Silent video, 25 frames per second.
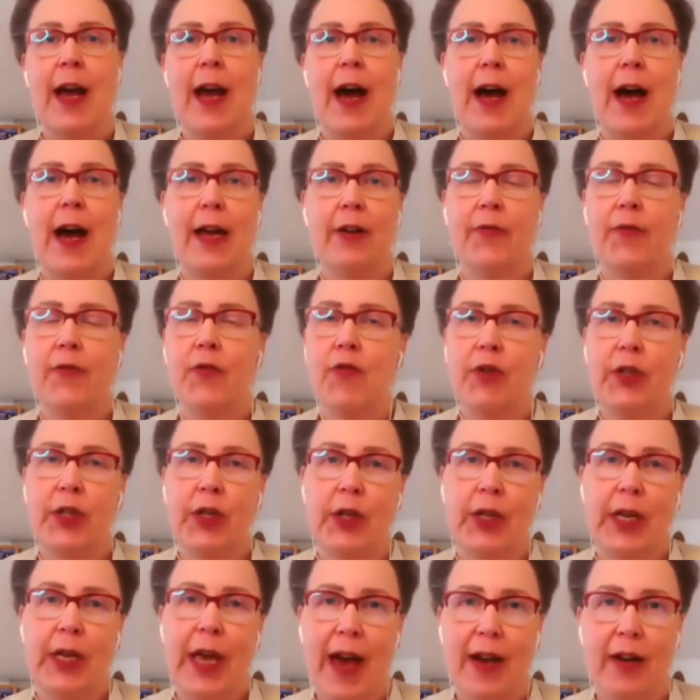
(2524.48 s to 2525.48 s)
And of course, you
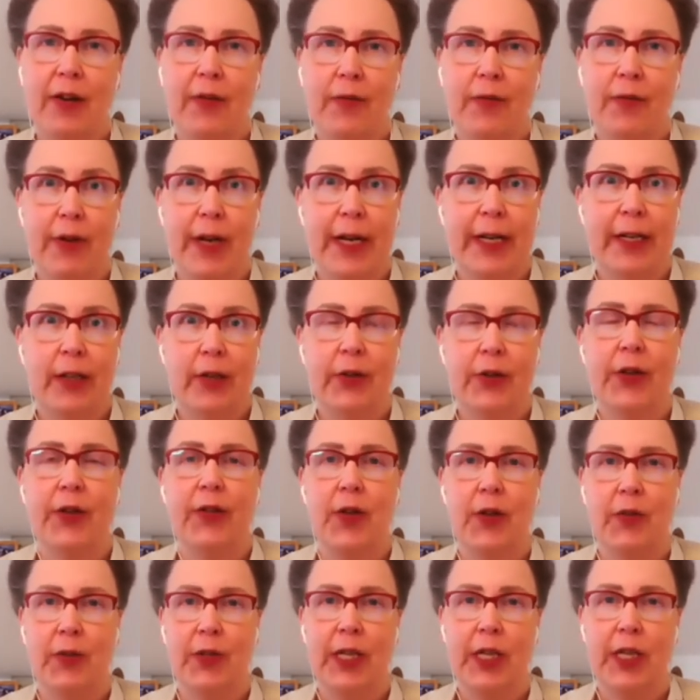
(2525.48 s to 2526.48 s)
cannot really look at
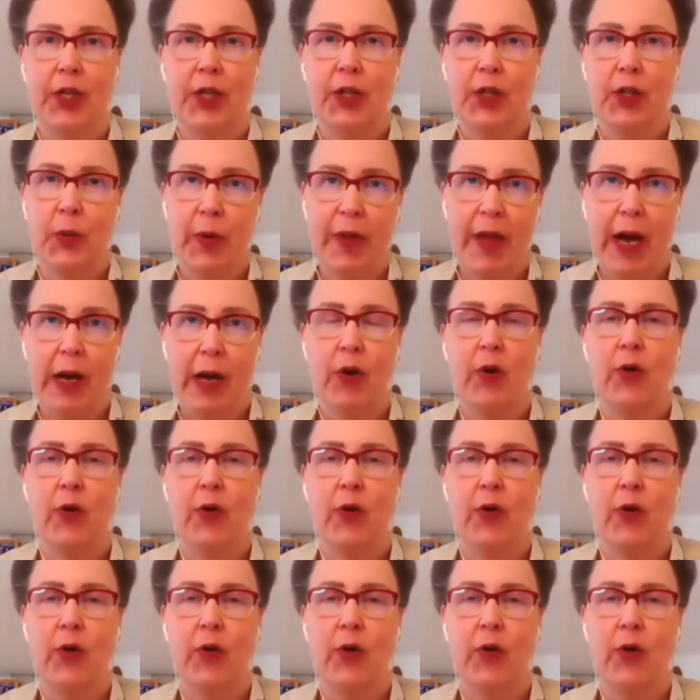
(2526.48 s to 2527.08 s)
those issues without